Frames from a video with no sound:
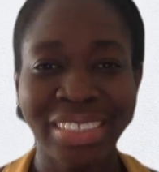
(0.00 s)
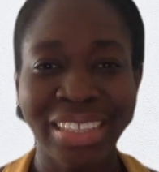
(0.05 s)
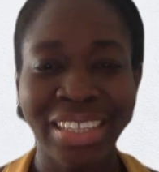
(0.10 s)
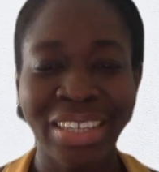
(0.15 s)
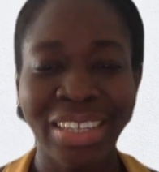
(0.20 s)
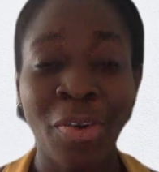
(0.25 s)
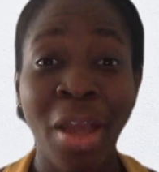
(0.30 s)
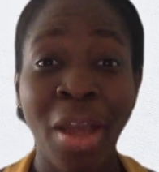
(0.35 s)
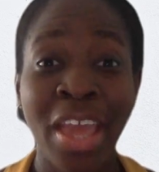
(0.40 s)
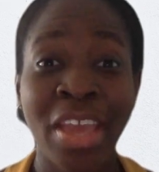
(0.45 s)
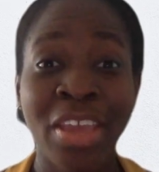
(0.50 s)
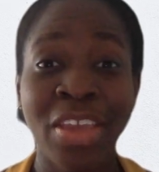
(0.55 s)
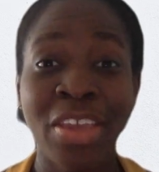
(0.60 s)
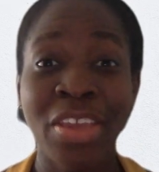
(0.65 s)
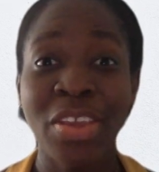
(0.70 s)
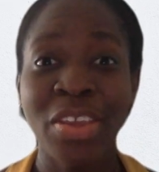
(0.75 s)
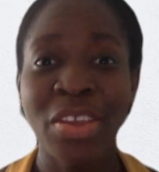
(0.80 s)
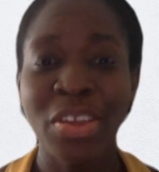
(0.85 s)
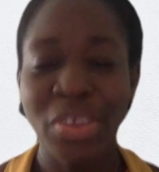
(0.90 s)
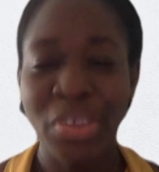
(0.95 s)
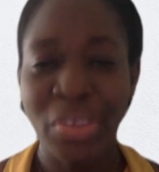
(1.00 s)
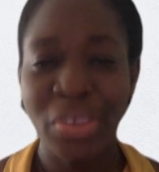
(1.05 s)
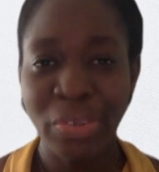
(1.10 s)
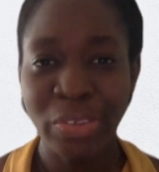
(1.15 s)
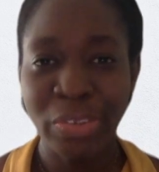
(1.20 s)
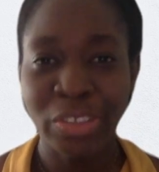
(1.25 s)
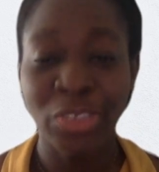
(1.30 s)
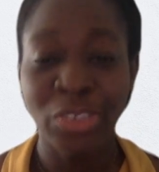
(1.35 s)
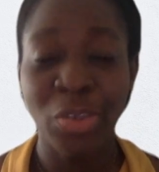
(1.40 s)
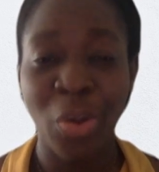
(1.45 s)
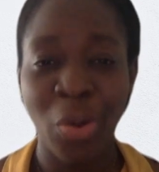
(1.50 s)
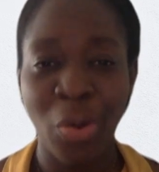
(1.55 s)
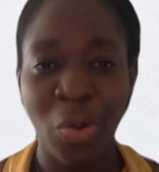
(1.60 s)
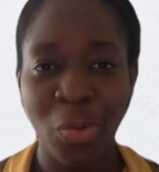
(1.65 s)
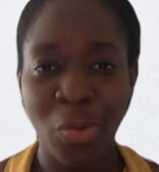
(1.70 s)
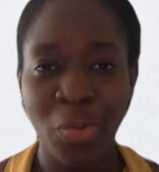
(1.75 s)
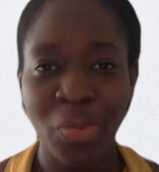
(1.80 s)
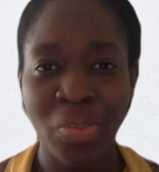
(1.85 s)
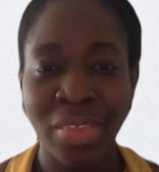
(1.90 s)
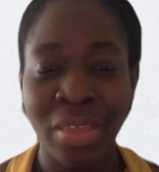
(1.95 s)
not a huge
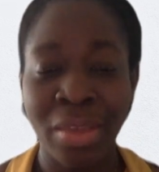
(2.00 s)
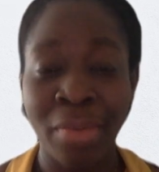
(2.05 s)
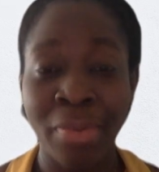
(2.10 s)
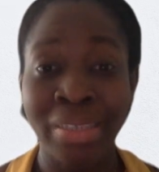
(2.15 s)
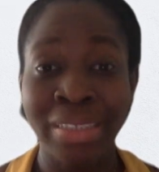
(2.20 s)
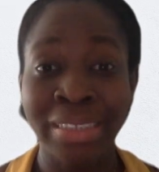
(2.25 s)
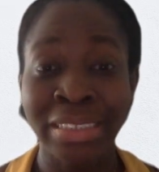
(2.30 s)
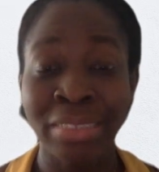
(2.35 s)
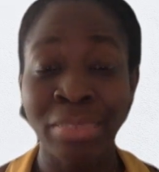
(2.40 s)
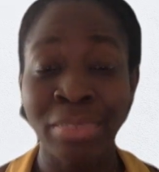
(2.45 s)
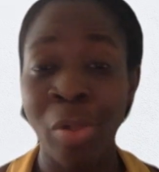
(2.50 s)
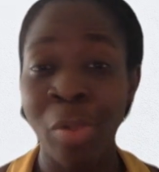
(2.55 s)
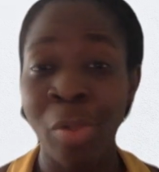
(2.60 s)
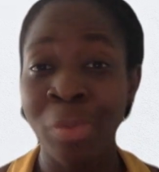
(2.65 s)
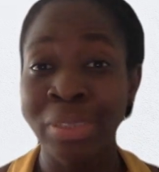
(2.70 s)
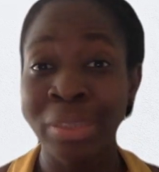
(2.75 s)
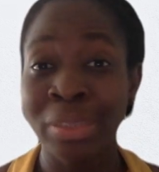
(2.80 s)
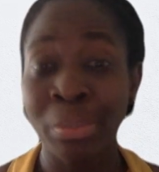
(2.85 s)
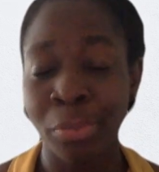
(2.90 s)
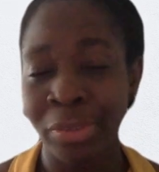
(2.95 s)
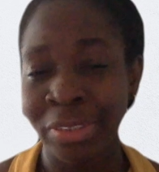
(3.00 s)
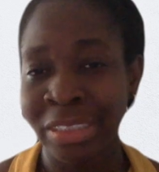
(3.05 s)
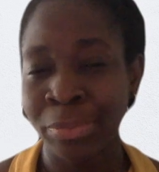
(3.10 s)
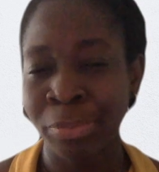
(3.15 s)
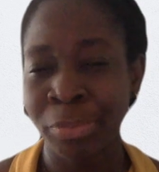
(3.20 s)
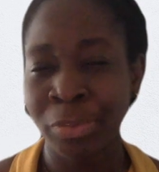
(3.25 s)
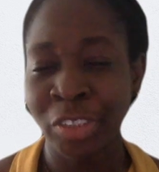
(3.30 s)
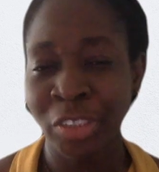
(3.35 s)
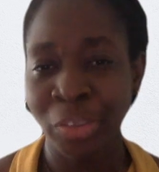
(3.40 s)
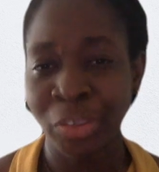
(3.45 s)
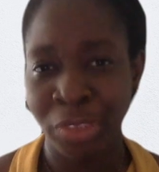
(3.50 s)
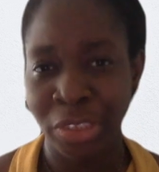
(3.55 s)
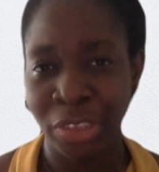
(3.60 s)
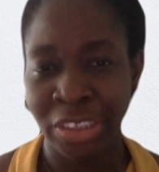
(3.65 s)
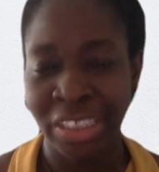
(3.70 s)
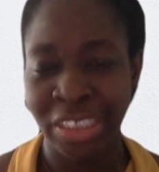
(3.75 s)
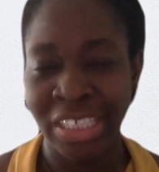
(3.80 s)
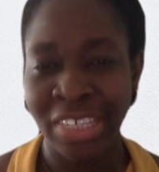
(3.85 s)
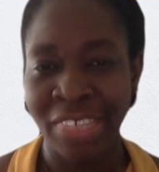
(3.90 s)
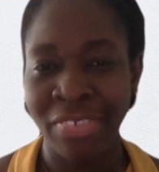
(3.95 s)
goal that will seem almost impossible to
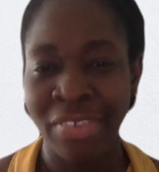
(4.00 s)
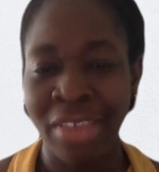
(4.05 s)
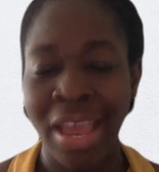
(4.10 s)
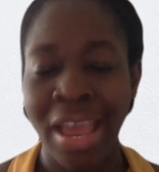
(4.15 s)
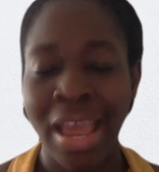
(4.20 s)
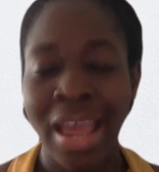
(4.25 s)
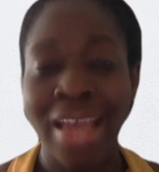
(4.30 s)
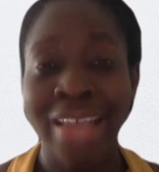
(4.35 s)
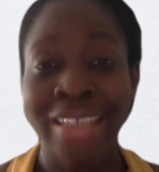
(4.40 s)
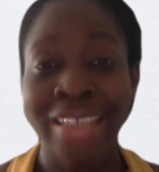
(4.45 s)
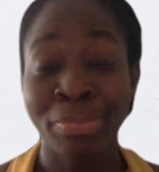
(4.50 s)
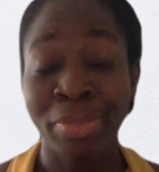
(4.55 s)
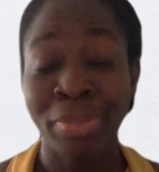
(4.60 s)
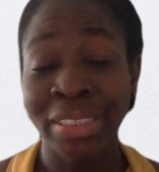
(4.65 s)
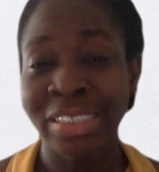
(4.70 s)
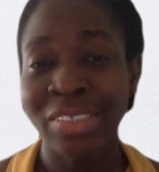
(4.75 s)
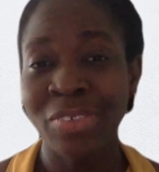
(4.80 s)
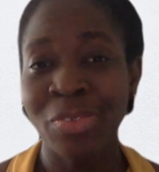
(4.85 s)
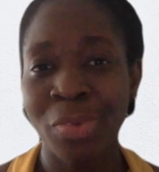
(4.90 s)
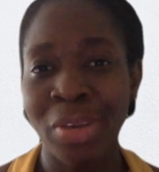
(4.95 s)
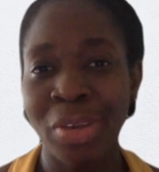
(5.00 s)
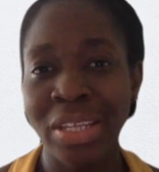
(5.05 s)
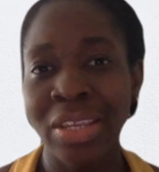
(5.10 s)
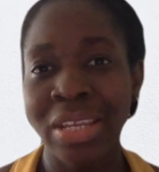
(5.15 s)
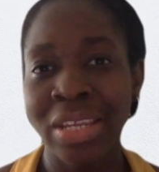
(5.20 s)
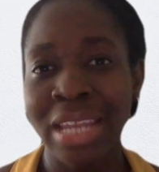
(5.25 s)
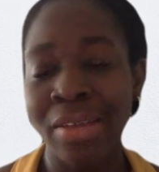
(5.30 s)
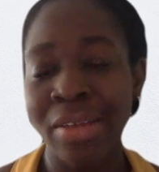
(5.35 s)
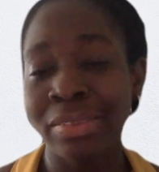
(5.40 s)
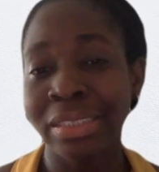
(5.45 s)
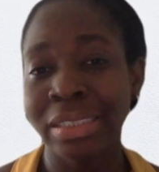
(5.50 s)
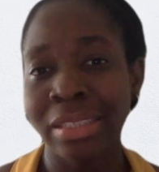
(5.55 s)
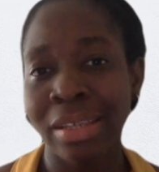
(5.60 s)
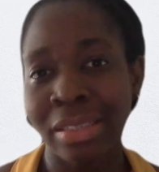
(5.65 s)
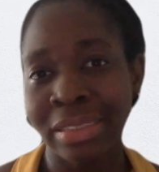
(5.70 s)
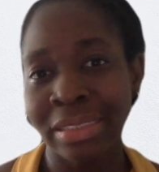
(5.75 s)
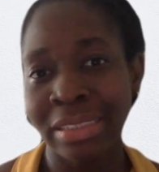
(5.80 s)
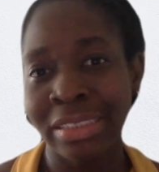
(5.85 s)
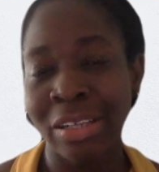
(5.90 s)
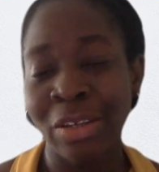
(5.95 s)
achieve, especially when you're now
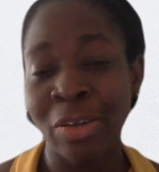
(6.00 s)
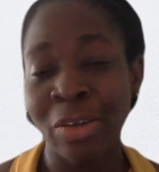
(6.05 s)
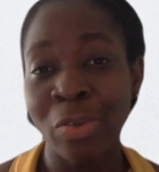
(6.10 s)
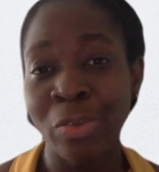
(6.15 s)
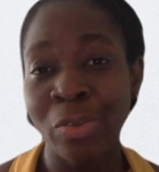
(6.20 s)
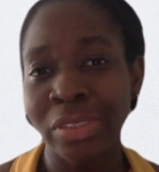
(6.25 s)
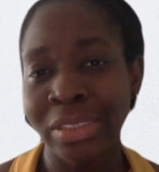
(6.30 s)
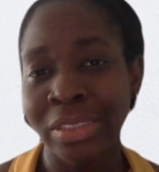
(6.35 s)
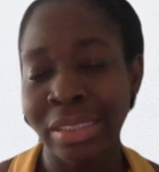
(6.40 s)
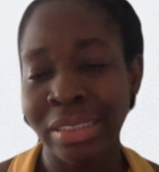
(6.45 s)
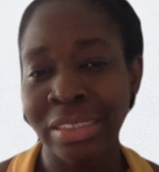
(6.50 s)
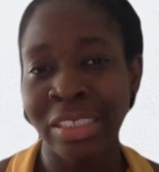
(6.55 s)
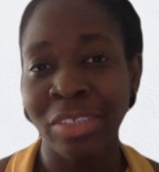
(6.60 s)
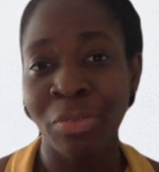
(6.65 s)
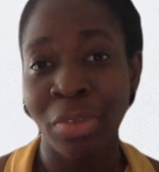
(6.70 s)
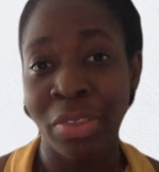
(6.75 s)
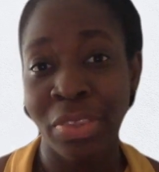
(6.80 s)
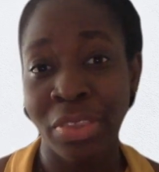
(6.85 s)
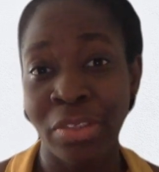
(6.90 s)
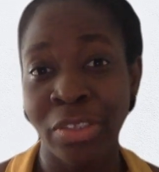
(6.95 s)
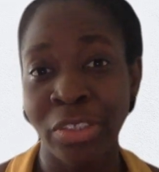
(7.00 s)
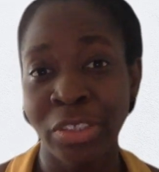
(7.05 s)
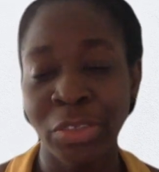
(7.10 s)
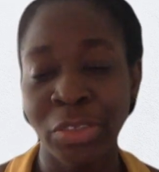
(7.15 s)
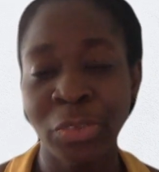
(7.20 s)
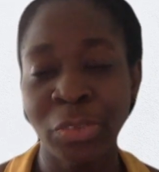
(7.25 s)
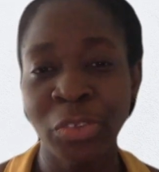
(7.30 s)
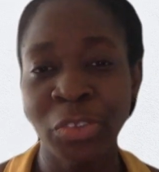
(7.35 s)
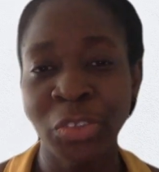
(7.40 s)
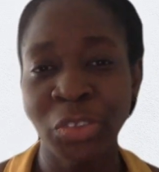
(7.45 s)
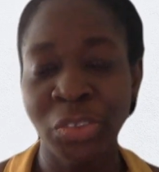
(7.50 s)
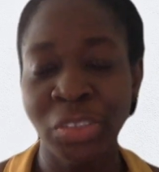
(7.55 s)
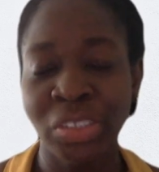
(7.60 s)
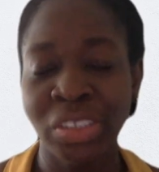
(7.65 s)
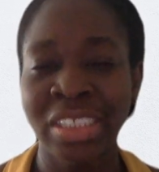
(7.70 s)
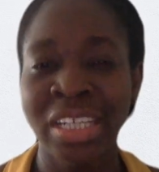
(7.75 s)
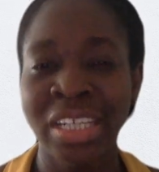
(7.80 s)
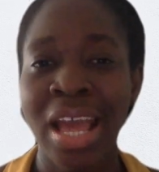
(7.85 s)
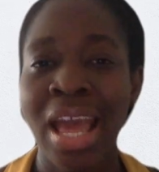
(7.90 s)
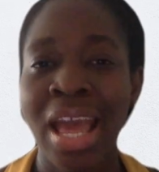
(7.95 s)
starting a goal setting with your
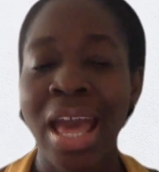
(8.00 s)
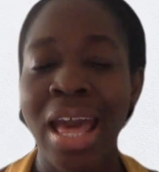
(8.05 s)
children.